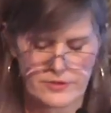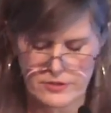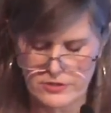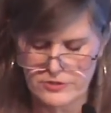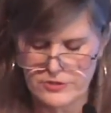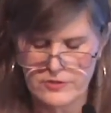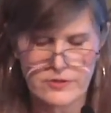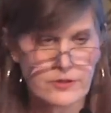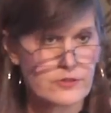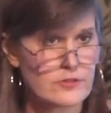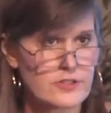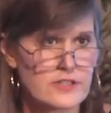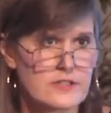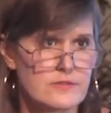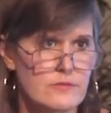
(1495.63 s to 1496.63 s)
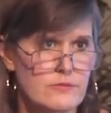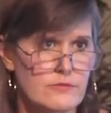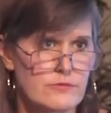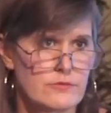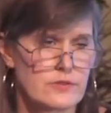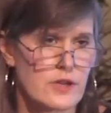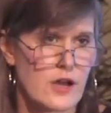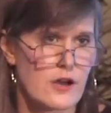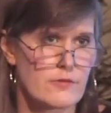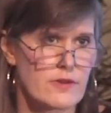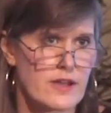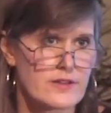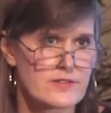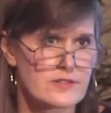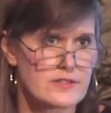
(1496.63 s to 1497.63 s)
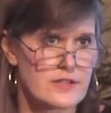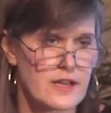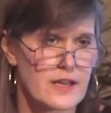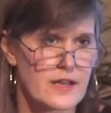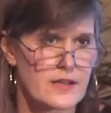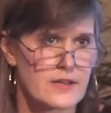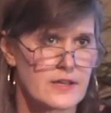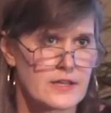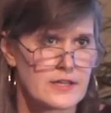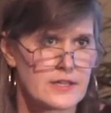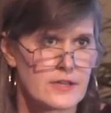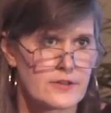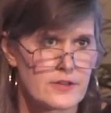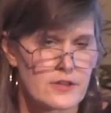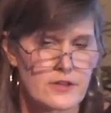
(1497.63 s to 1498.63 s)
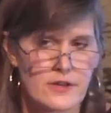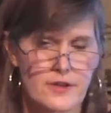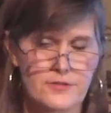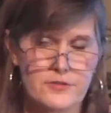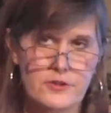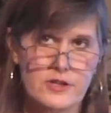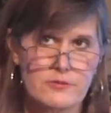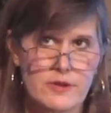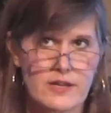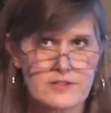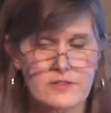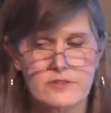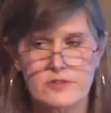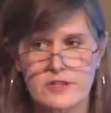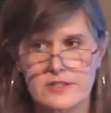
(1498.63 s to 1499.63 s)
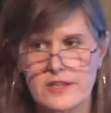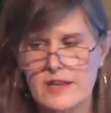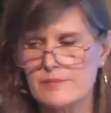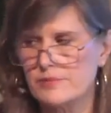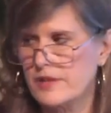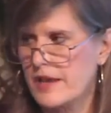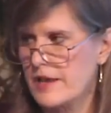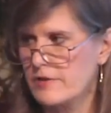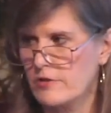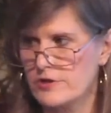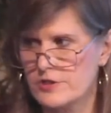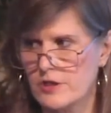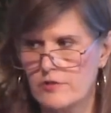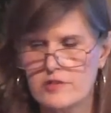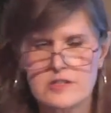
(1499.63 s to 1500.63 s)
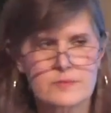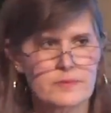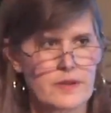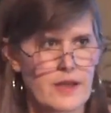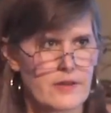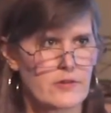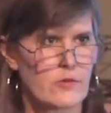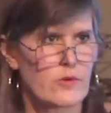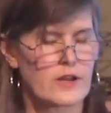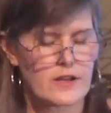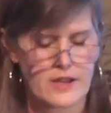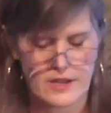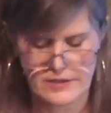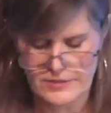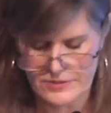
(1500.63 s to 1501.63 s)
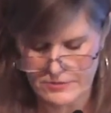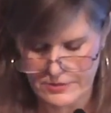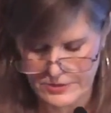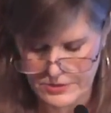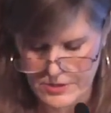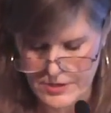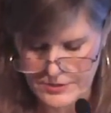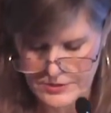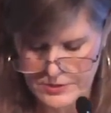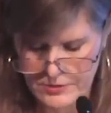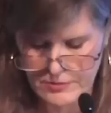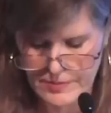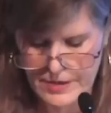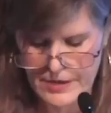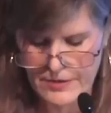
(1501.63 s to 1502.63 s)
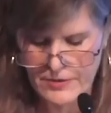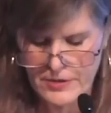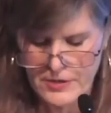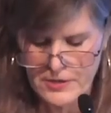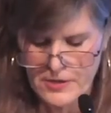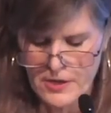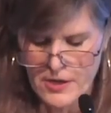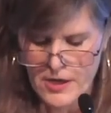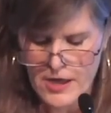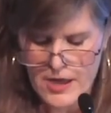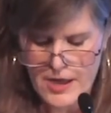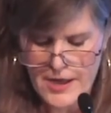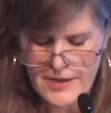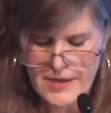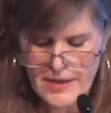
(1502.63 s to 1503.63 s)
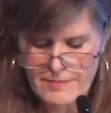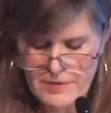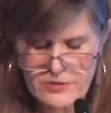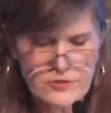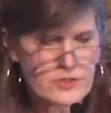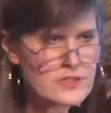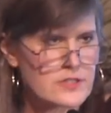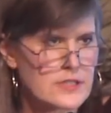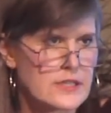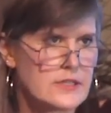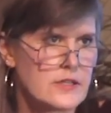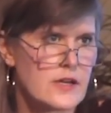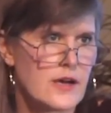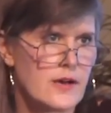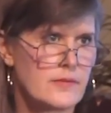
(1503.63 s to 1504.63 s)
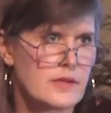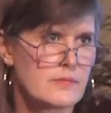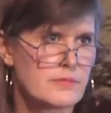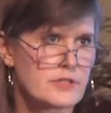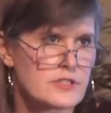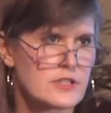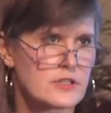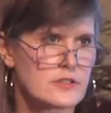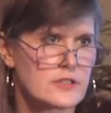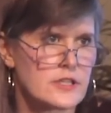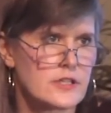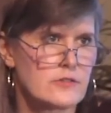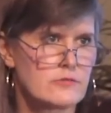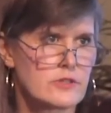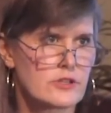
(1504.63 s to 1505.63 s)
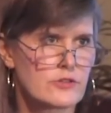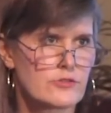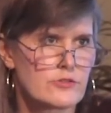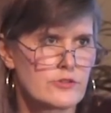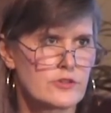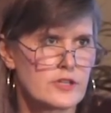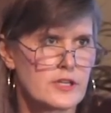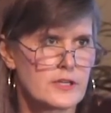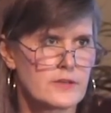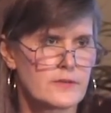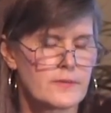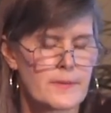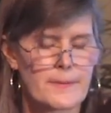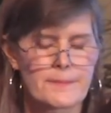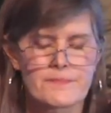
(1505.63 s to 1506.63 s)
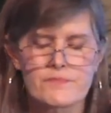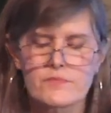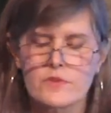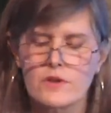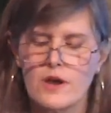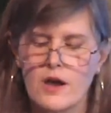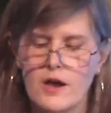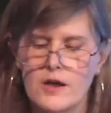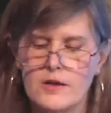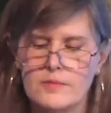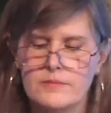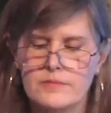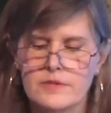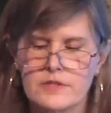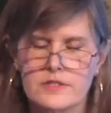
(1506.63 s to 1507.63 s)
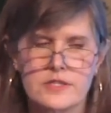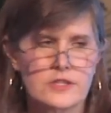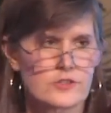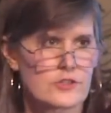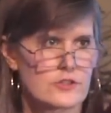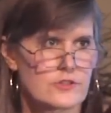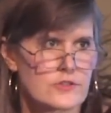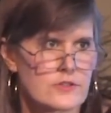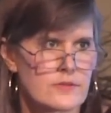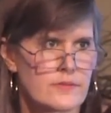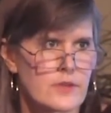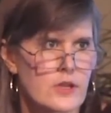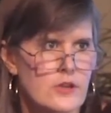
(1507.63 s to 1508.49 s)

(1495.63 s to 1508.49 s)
whether you do the 30 regs and 30-day plan, or Tony's plan, or what Helen's going to talk you about. I am interested particularly in recruiting teachers